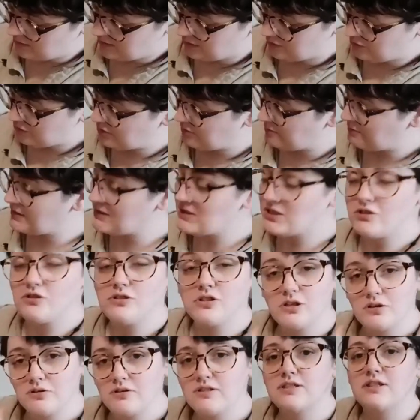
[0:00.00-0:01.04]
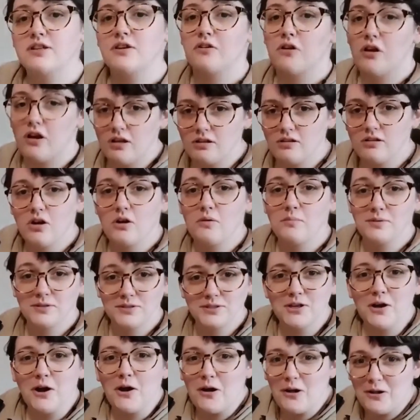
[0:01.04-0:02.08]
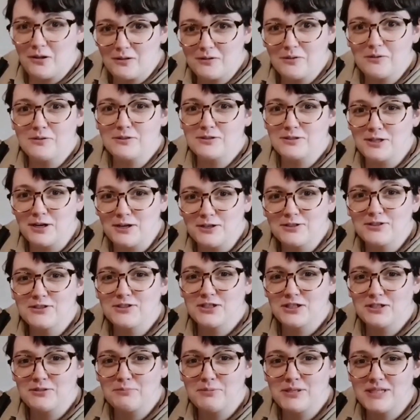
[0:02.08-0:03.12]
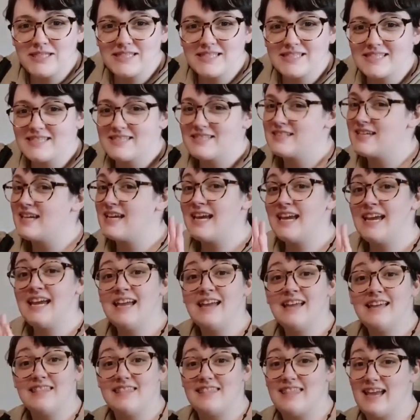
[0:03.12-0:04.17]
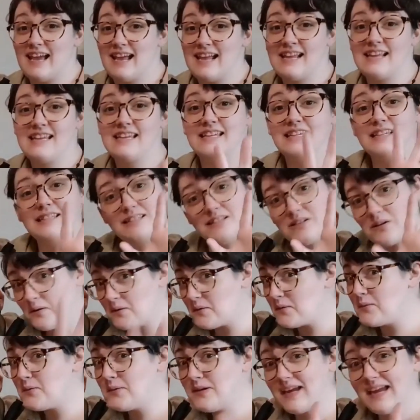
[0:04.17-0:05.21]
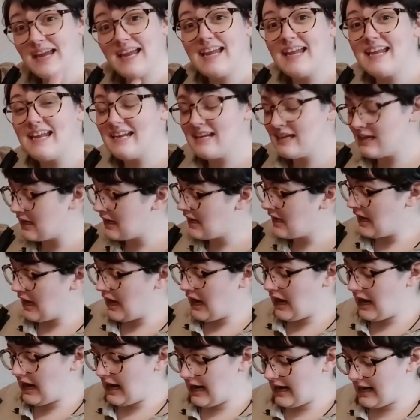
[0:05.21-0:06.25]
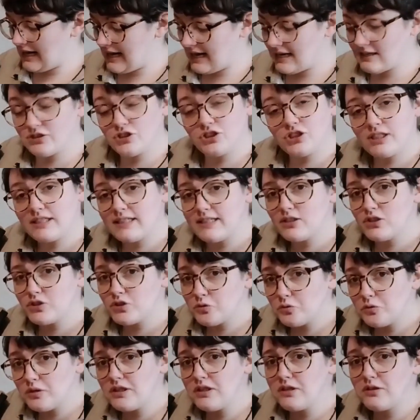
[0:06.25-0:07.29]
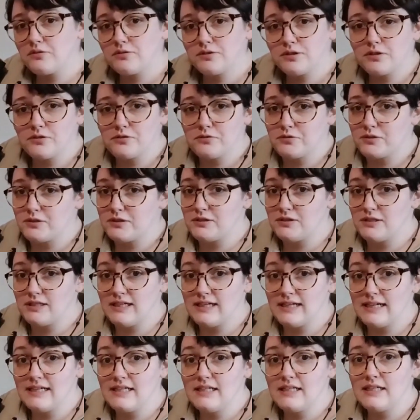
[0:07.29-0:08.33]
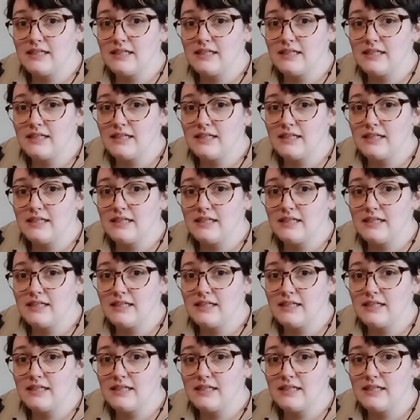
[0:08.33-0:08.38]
Trail piece. You'll notice they're almost all Ozark Trail pieces. That is okay. I actually enjoy the Ozark Trail line.